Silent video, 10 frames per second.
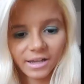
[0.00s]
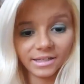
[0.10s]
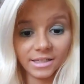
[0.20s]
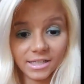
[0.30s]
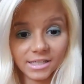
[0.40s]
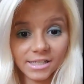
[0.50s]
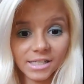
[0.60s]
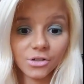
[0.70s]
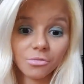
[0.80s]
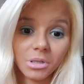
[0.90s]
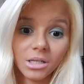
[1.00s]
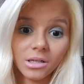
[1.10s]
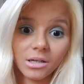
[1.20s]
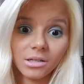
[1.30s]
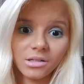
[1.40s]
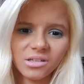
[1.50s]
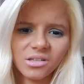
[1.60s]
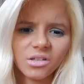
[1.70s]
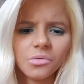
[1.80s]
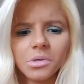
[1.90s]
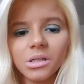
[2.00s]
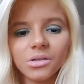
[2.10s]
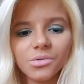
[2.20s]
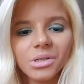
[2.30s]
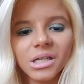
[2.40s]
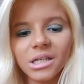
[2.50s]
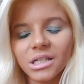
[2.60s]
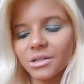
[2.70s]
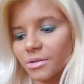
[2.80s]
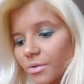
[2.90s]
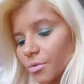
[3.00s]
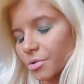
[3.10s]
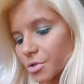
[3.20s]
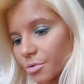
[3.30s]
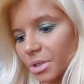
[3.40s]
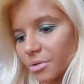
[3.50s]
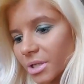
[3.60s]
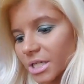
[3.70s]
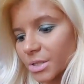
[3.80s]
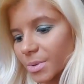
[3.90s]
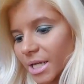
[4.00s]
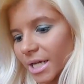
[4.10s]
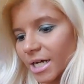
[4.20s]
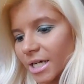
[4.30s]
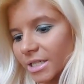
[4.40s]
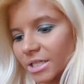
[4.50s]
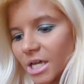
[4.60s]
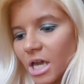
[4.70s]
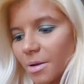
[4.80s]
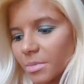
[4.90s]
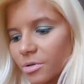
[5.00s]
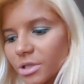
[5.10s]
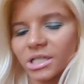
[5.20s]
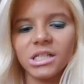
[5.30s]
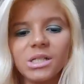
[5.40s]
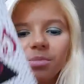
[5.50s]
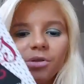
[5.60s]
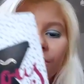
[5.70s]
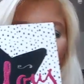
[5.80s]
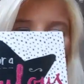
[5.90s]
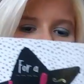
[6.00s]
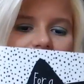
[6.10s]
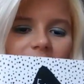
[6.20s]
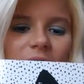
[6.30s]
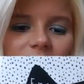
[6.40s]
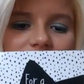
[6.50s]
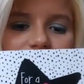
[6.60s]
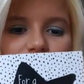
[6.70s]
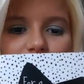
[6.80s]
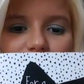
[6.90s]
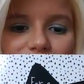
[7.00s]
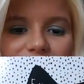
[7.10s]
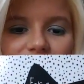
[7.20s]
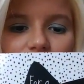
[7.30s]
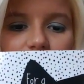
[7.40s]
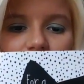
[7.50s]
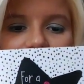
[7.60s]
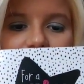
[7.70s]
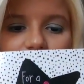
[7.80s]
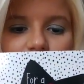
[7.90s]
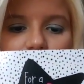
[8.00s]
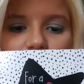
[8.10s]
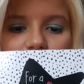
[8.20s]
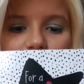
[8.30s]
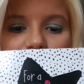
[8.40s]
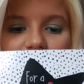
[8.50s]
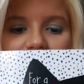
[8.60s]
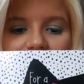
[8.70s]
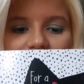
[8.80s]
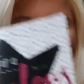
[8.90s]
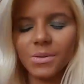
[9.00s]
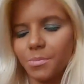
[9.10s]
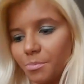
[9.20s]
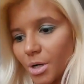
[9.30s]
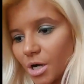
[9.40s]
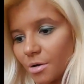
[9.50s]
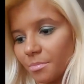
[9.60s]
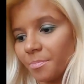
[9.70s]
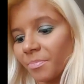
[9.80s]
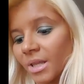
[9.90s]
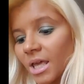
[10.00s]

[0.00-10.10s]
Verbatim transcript: Hi guys, normally I'm not really doing it or showing you guys what I got. But look at this beautiful card. It's for Mother's Day already for a fabulous mom.